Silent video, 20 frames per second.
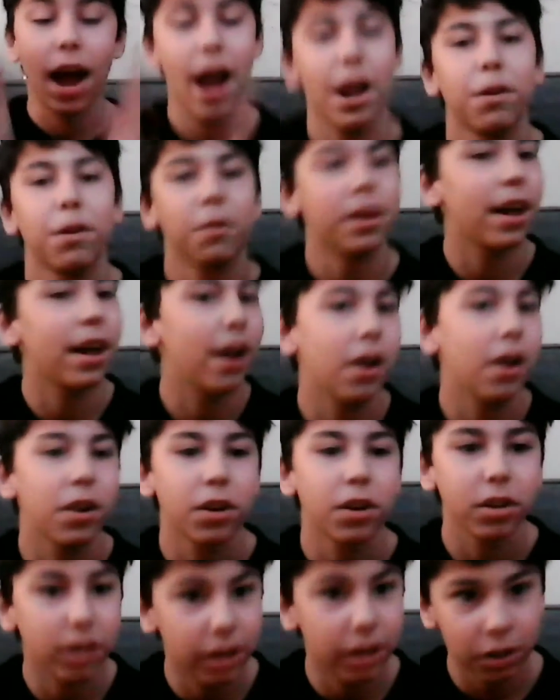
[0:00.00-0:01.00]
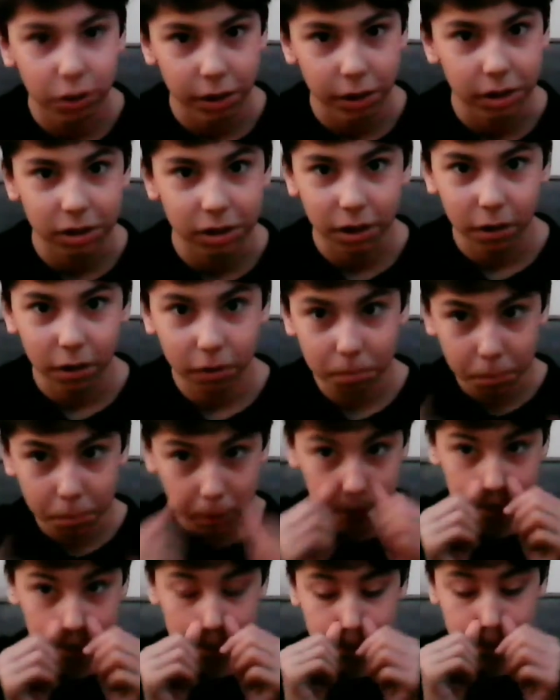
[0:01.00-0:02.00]
I don't care. Enjoy yourself.
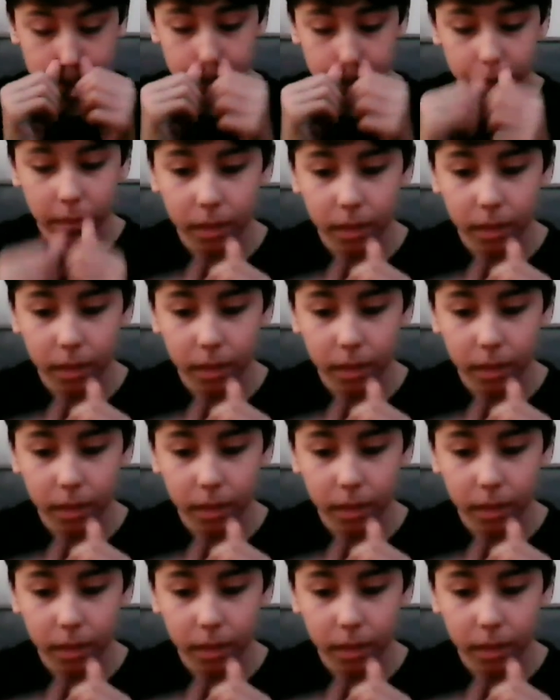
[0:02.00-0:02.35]
But